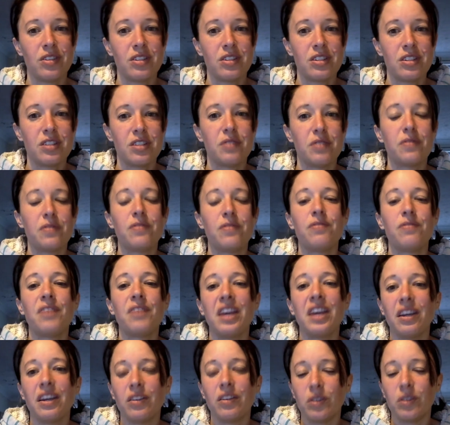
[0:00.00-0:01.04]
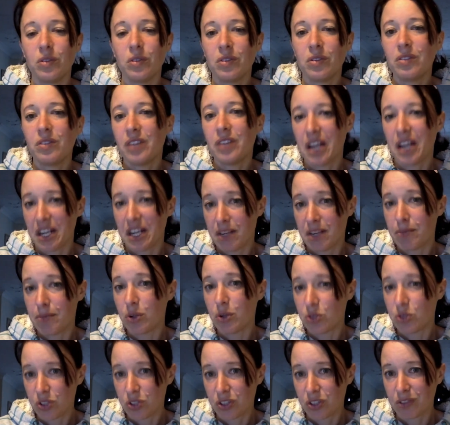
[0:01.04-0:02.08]
to feel an
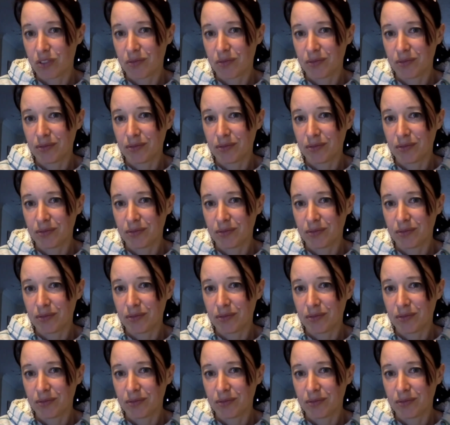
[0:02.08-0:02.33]
emotion